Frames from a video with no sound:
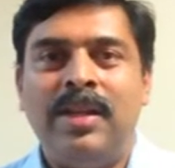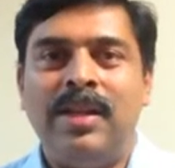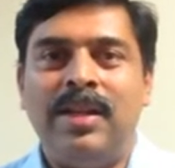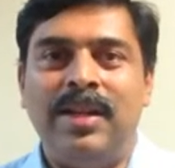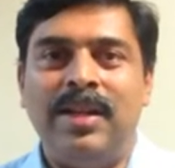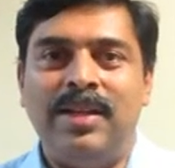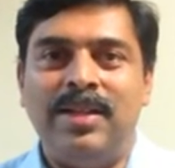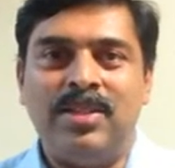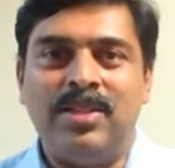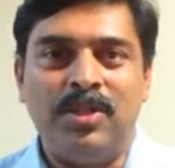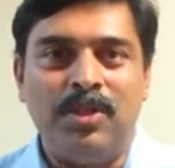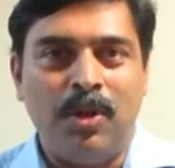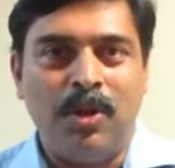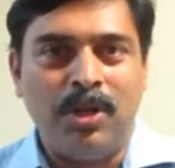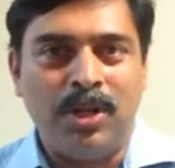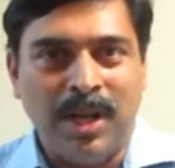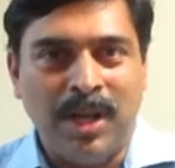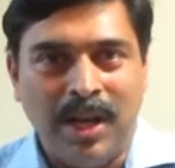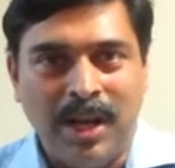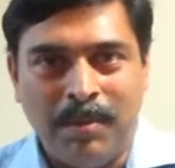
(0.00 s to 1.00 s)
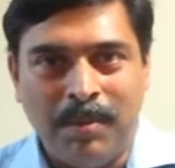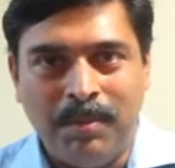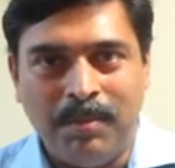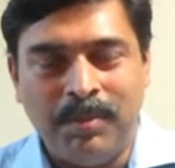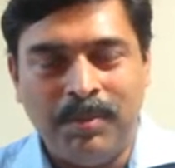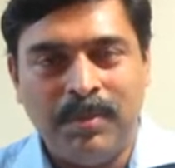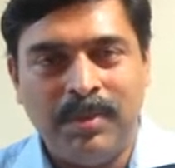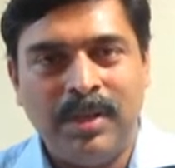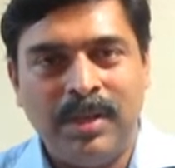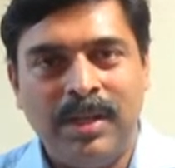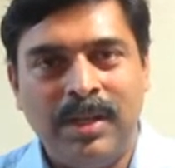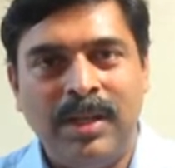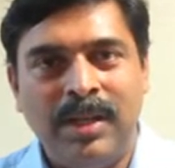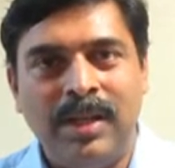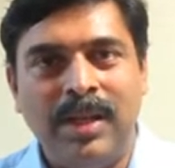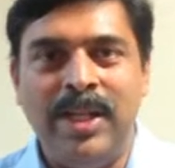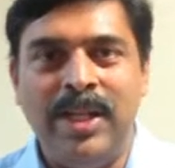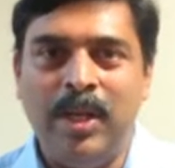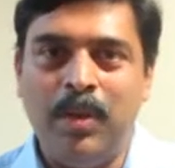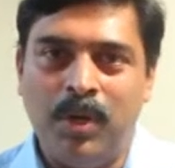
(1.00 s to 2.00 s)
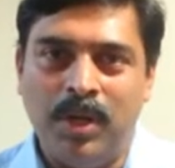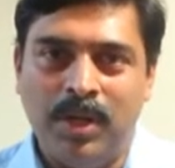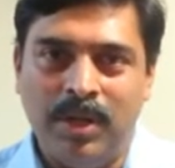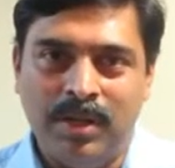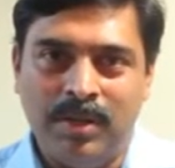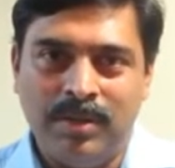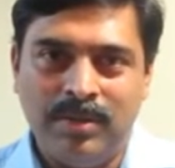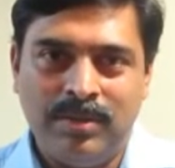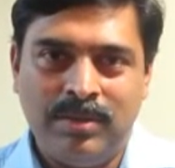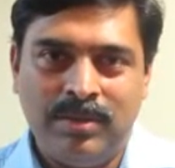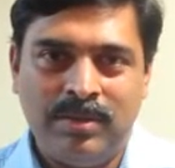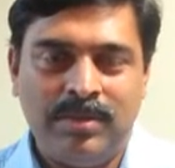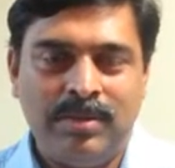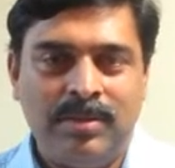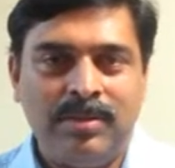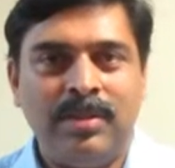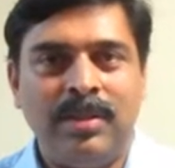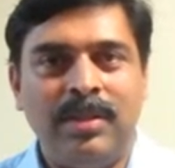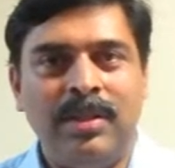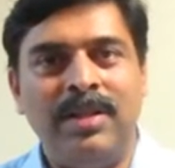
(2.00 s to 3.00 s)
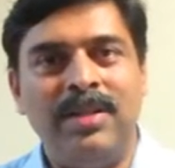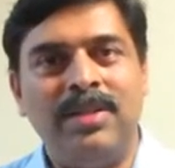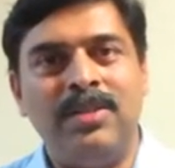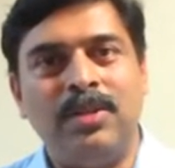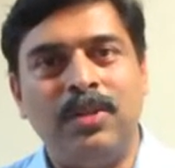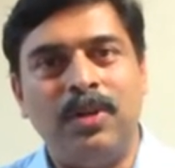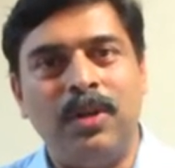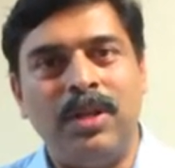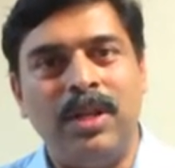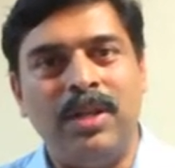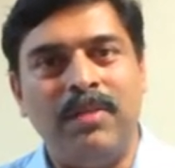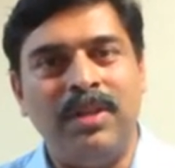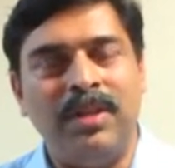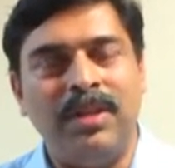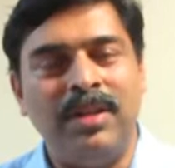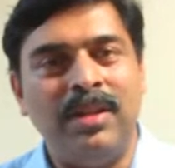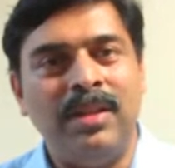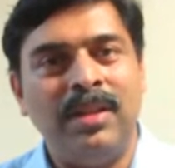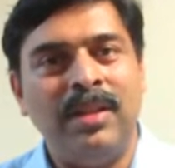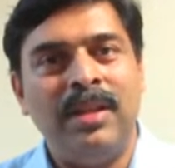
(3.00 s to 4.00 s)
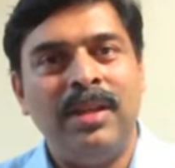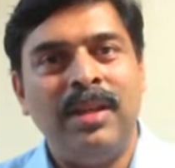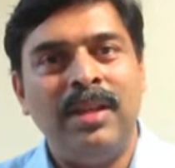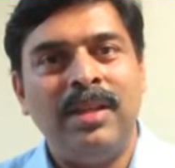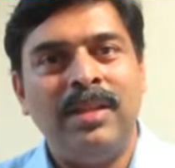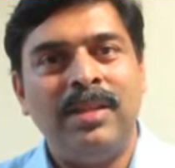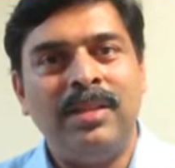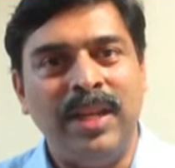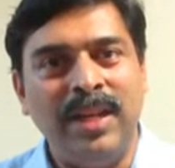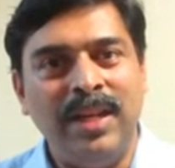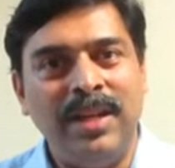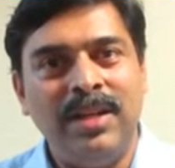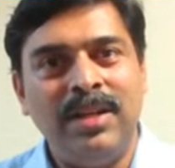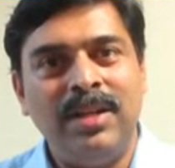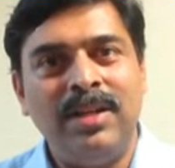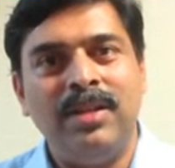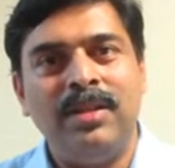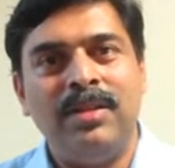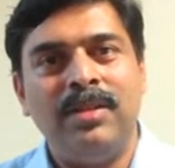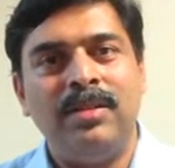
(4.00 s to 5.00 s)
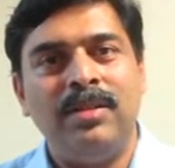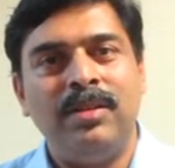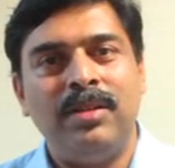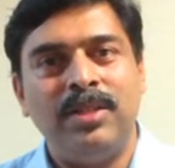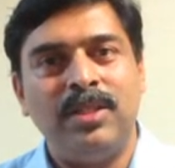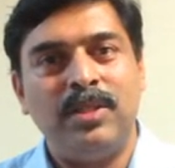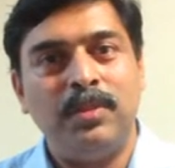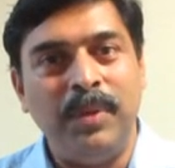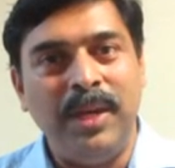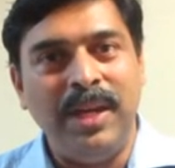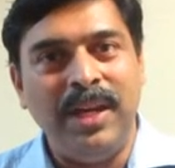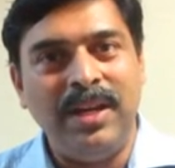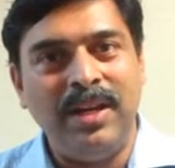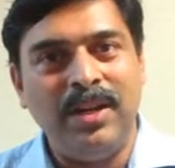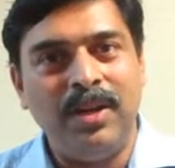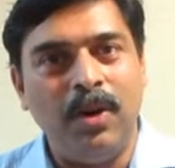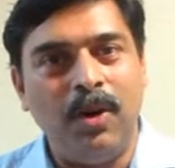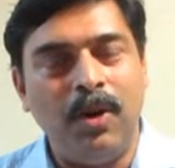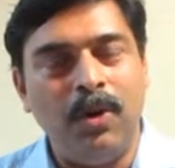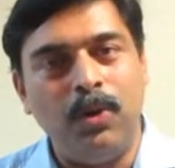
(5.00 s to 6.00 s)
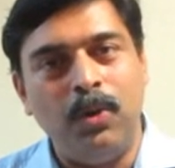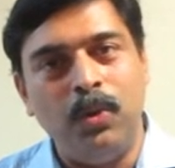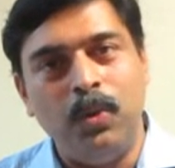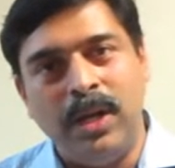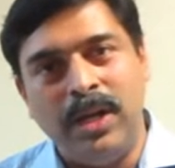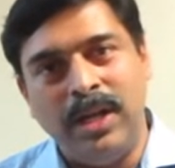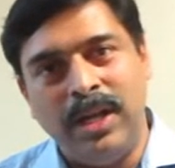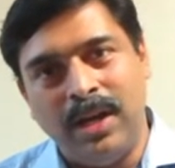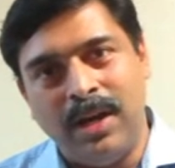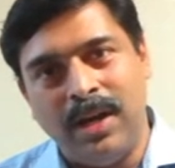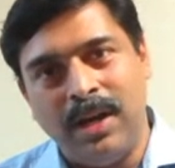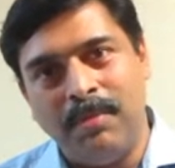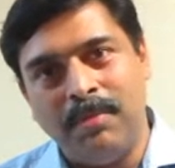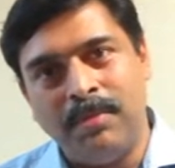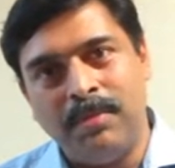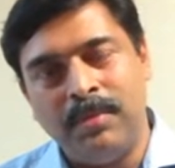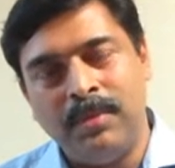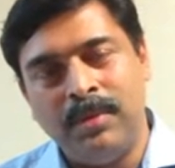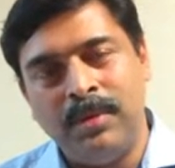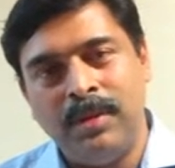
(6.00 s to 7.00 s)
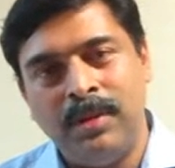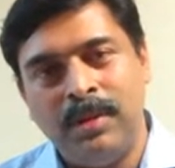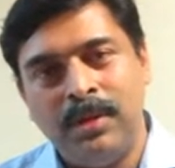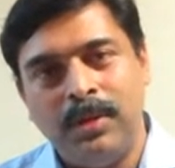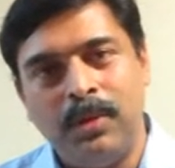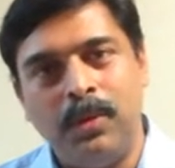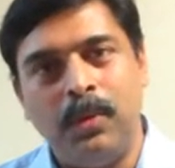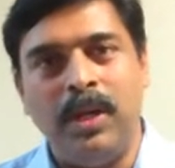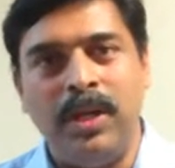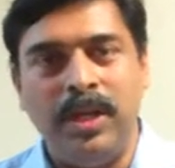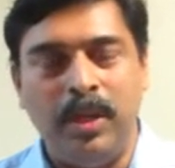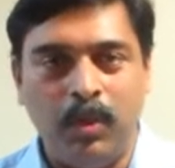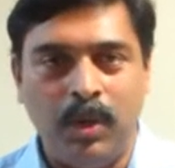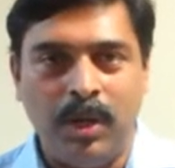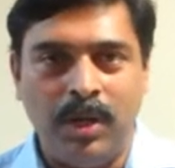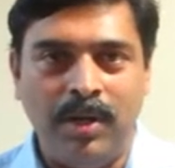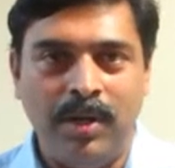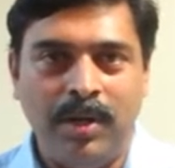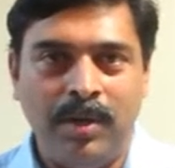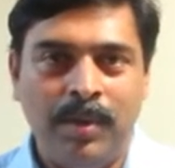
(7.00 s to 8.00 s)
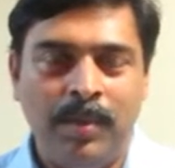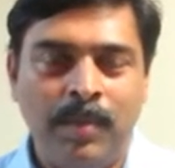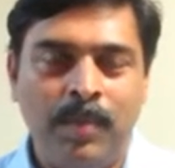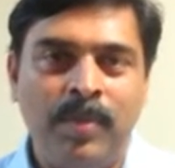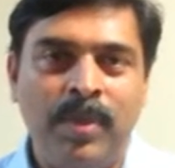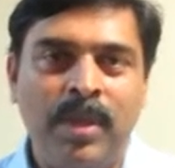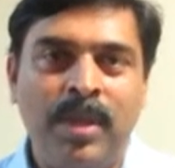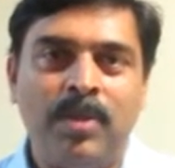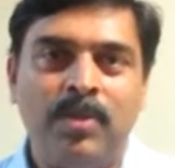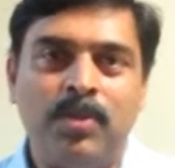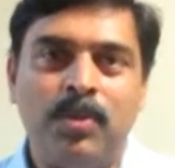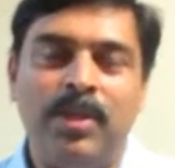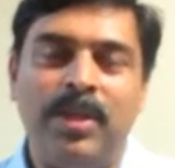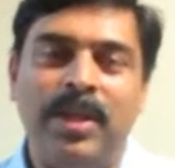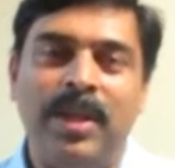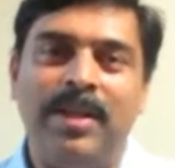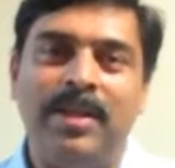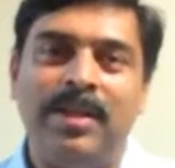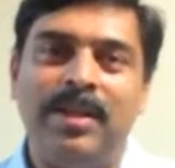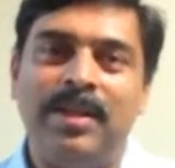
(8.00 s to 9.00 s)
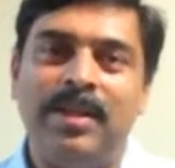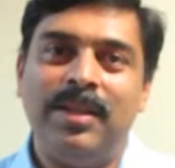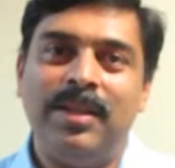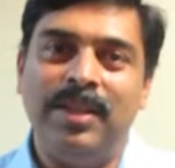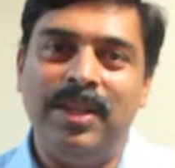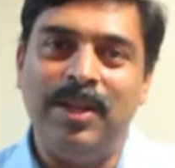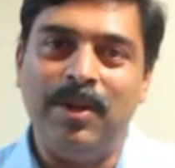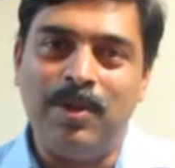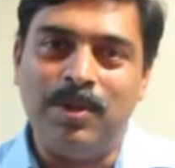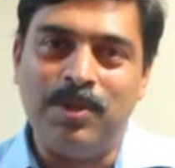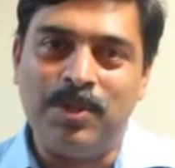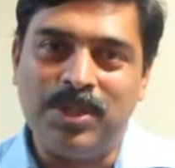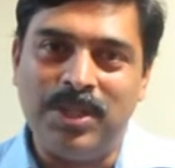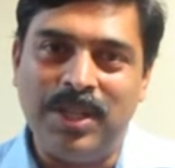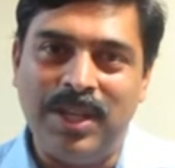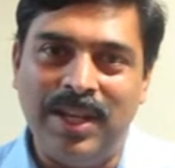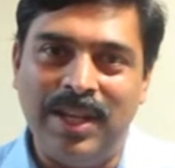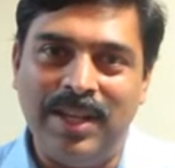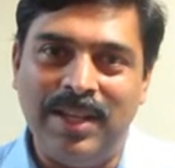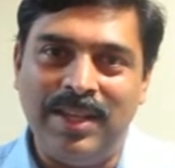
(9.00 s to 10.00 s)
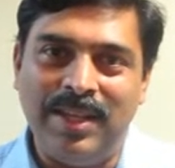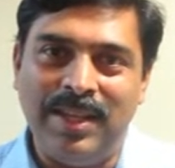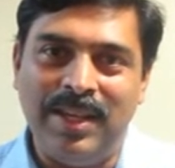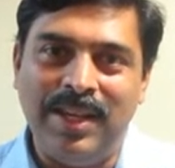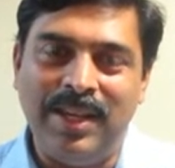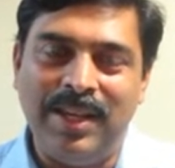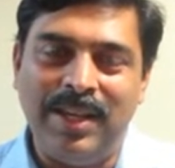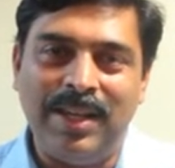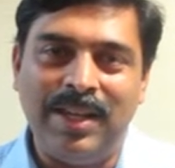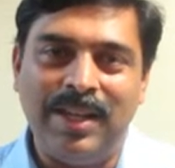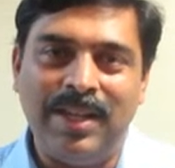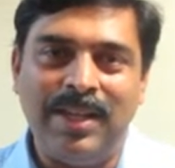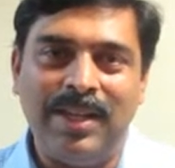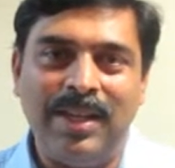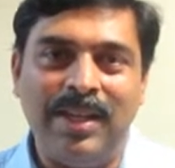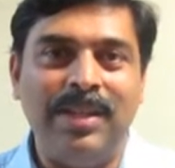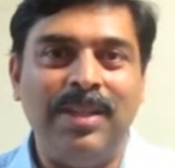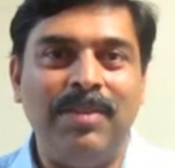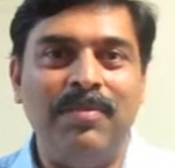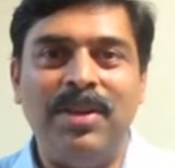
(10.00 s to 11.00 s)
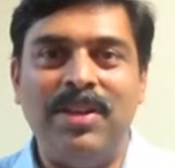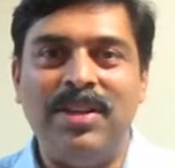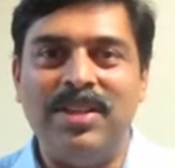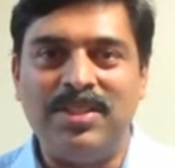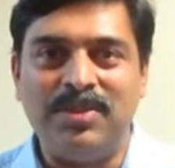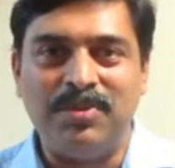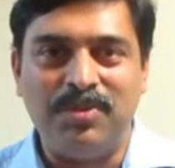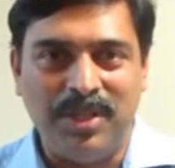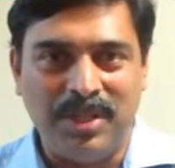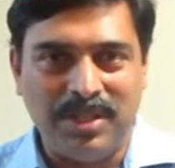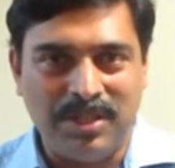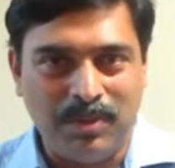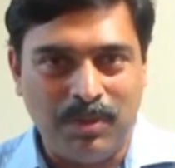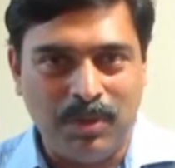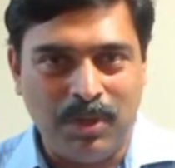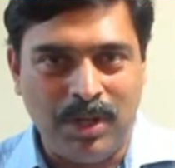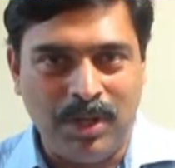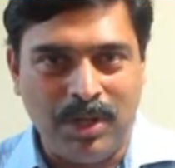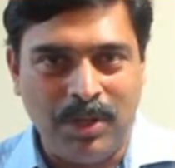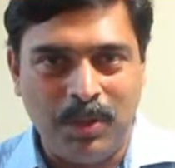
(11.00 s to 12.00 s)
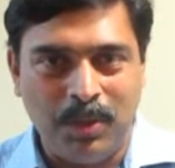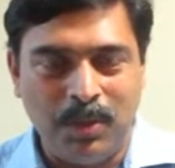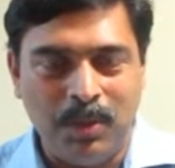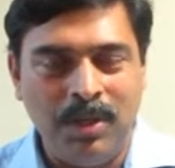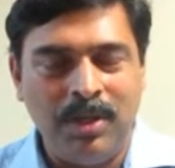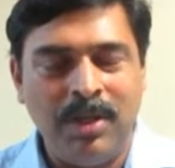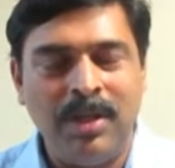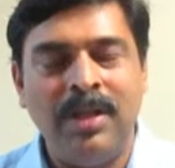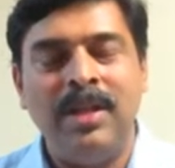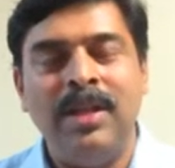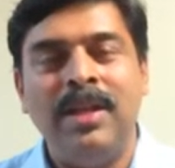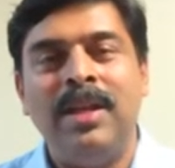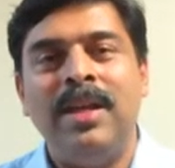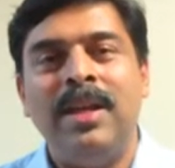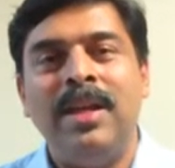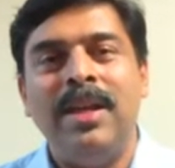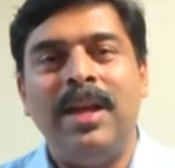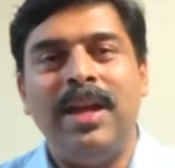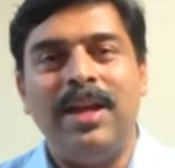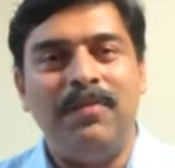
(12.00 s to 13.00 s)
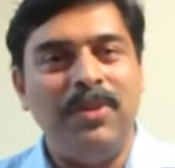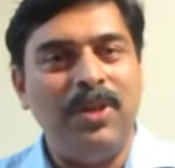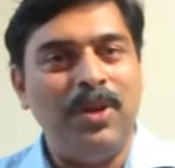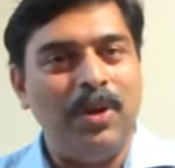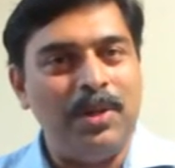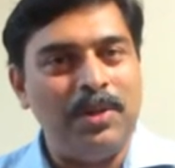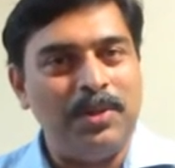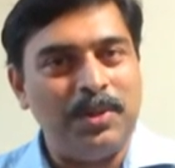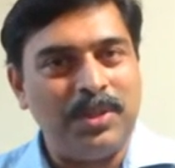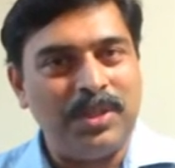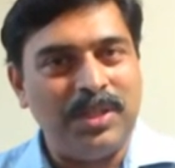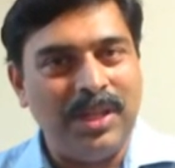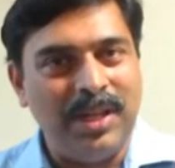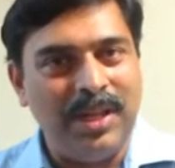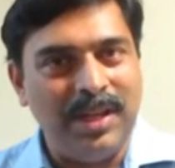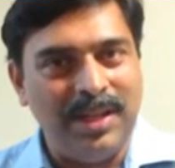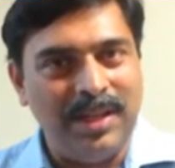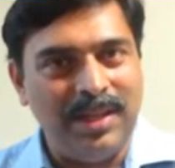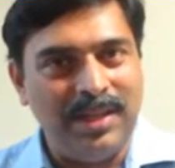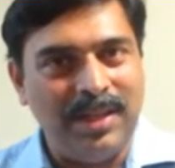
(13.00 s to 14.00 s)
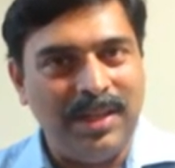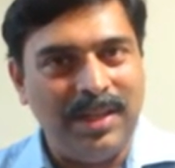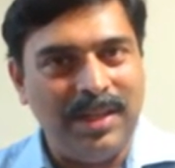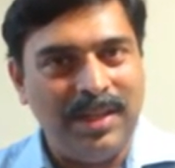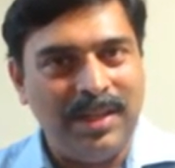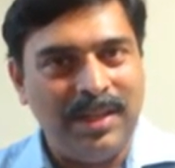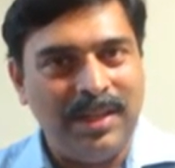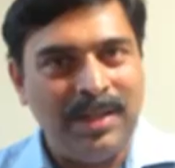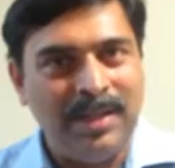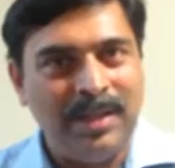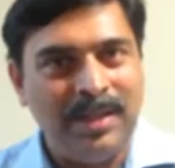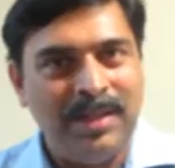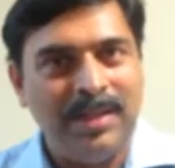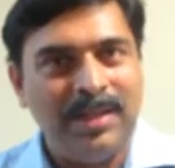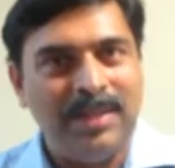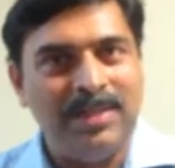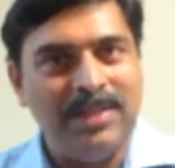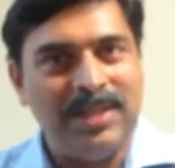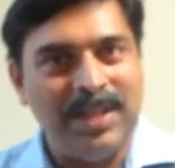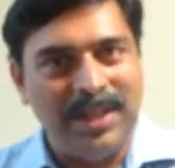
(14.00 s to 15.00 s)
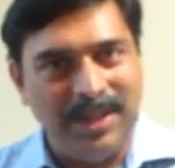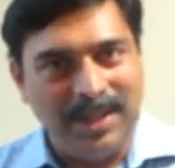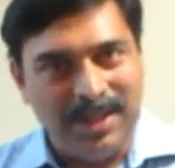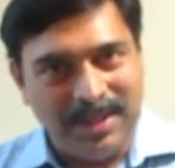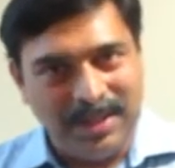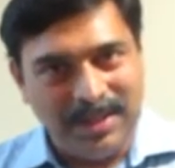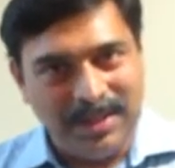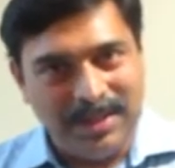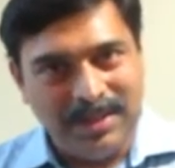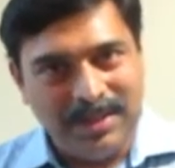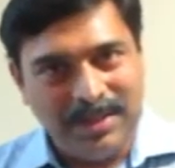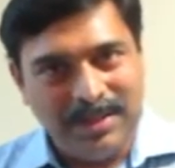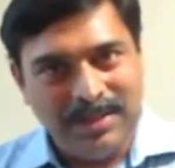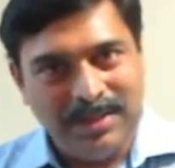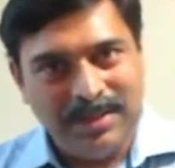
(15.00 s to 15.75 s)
Let us not harm anyone. Let us not even think, speak, or do any harm to anyone, so that they also stay healthy in the various spheres what I told, and we also stay healthy. Jai Hind.